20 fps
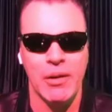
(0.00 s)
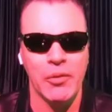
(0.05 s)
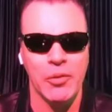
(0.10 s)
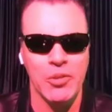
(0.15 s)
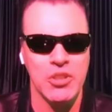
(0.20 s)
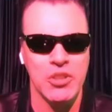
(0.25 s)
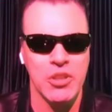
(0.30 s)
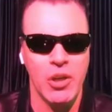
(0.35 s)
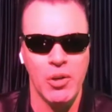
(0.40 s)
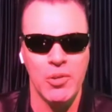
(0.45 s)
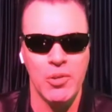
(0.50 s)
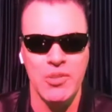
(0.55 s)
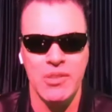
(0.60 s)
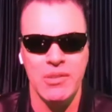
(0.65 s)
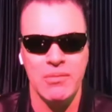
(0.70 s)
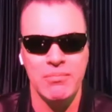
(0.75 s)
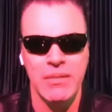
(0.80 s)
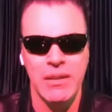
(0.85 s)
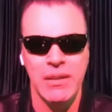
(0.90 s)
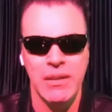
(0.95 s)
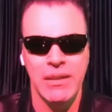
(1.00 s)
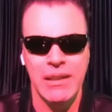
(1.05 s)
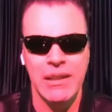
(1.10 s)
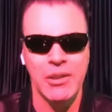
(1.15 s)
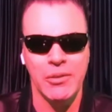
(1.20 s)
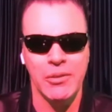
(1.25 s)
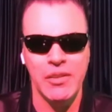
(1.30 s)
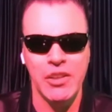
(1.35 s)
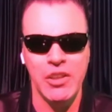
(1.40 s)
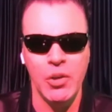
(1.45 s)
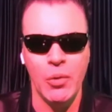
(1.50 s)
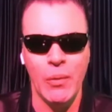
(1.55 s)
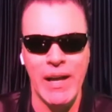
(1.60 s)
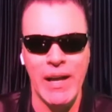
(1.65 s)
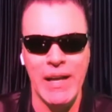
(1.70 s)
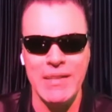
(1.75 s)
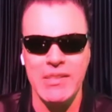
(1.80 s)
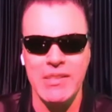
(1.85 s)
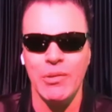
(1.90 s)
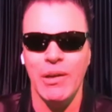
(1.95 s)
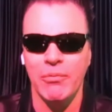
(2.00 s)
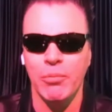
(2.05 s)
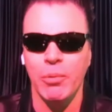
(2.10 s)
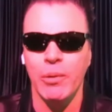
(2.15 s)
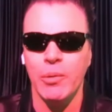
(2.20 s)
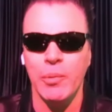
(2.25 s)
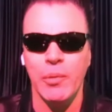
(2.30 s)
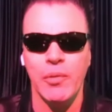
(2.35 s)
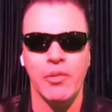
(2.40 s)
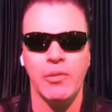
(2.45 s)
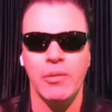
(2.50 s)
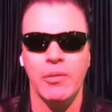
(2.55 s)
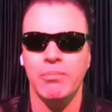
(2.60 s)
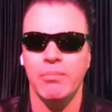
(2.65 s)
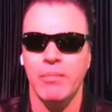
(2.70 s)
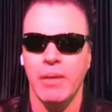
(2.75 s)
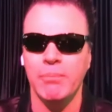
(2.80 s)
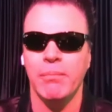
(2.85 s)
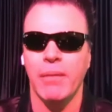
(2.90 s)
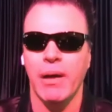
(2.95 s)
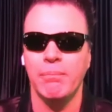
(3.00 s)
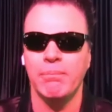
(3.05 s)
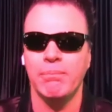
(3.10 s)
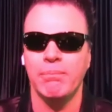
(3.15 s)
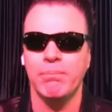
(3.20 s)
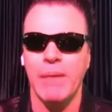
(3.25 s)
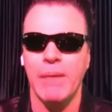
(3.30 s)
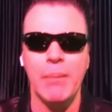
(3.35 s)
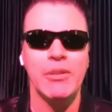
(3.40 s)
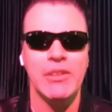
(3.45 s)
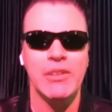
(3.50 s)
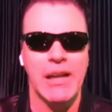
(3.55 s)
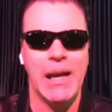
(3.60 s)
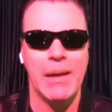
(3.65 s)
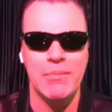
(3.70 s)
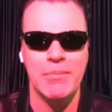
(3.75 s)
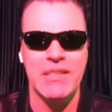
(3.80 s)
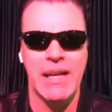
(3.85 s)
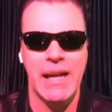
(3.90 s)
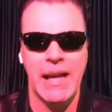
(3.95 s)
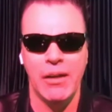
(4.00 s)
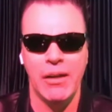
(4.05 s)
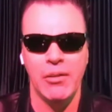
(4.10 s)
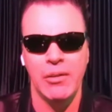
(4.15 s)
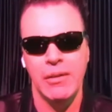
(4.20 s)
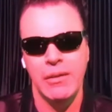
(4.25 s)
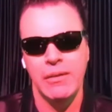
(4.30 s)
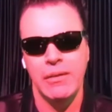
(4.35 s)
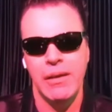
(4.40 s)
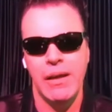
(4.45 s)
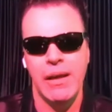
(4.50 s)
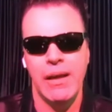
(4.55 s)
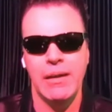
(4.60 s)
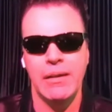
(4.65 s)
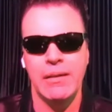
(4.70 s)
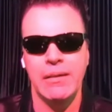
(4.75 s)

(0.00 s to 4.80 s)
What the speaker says: times for other shows here in the U.S. So I've worked with her a couple times now,